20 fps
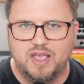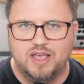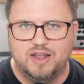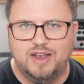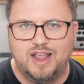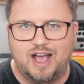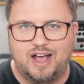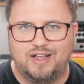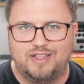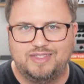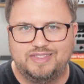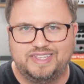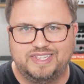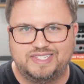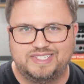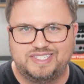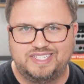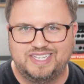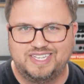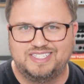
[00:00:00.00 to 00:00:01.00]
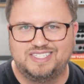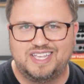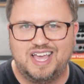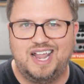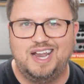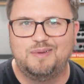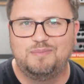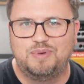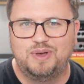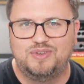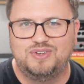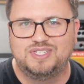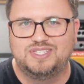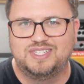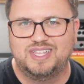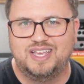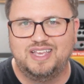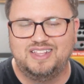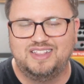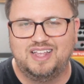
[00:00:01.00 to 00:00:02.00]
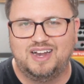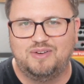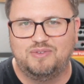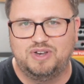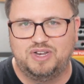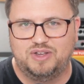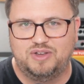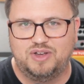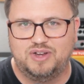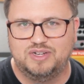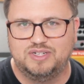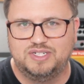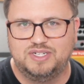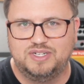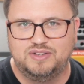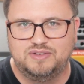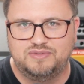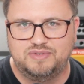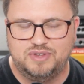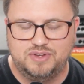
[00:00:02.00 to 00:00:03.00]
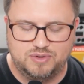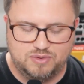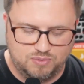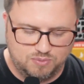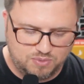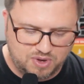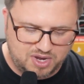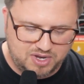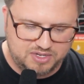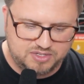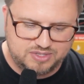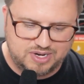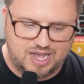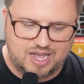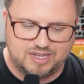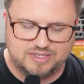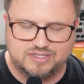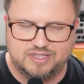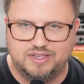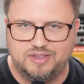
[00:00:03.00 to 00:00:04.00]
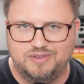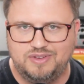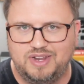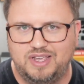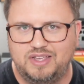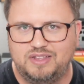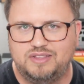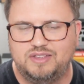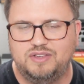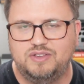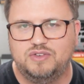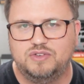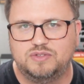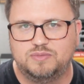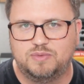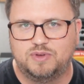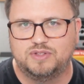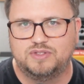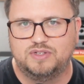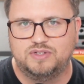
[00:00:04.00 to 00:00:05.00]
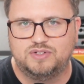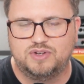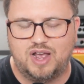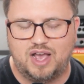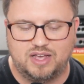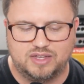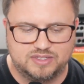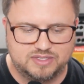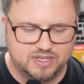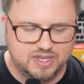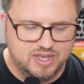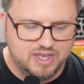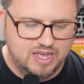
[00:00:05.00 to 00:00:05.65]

Now, the sixth kind of bonus thing that I want to encourage you if you're running tracks that you need to use multi tracks,